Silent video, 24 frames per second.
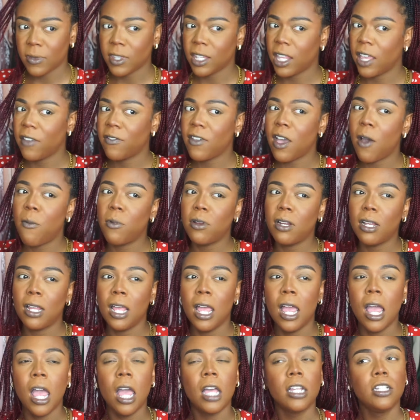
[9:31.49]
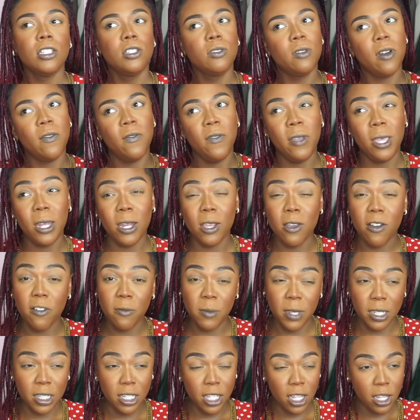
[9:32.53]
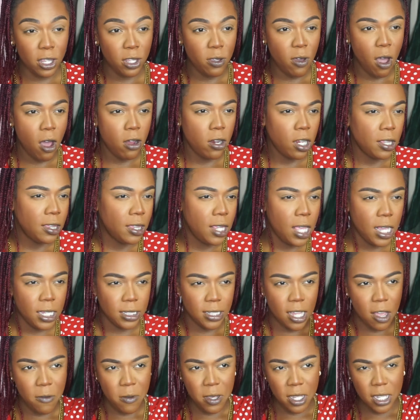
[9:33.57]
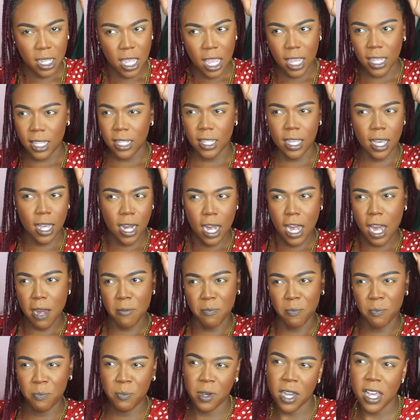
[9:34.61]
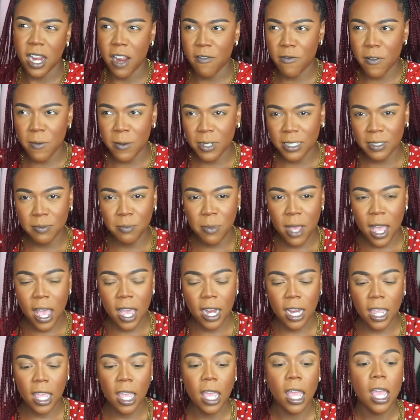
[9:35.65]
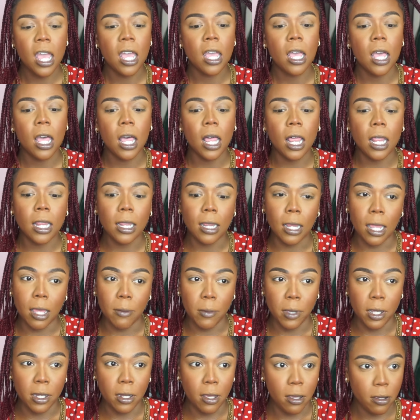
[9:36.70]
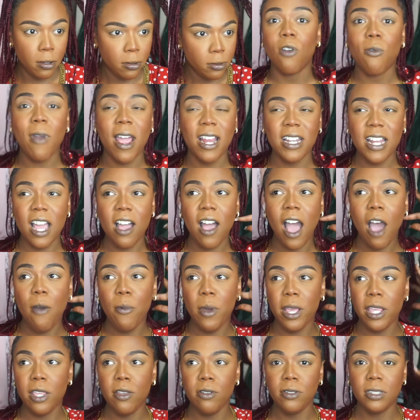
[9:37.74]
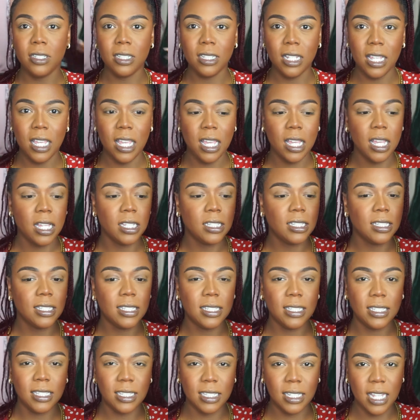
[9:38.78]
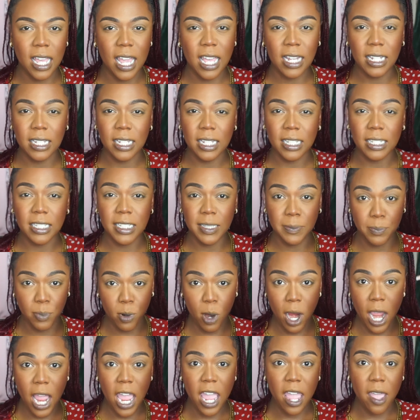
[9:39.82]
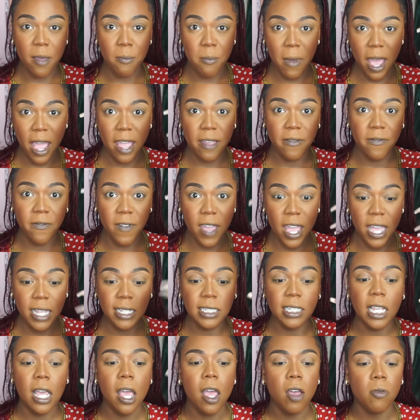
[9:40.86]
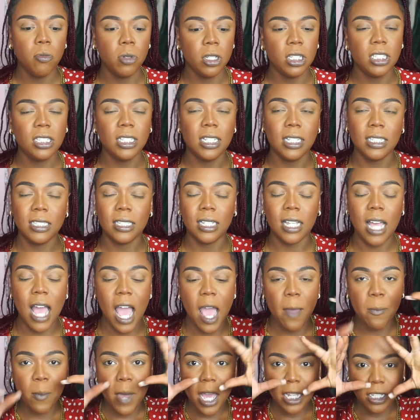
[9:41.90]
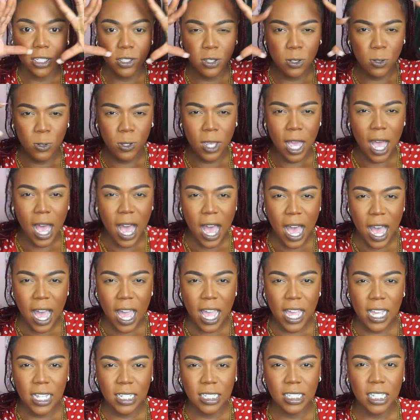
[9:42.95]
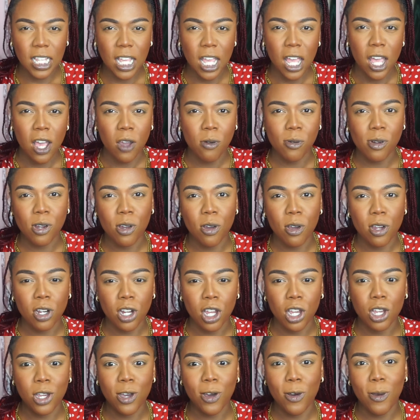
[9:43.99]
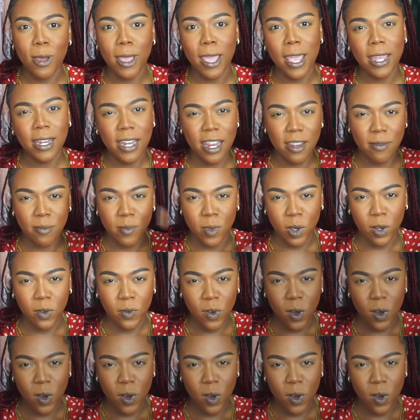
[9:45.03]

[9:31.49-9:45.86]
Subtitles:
If y'all want to do a video of me telling you all the things I would get gutted and butted from this body, let me know. Right now I would usually set spray my face, but since I'm about to do eyes, we're going to go ahead and move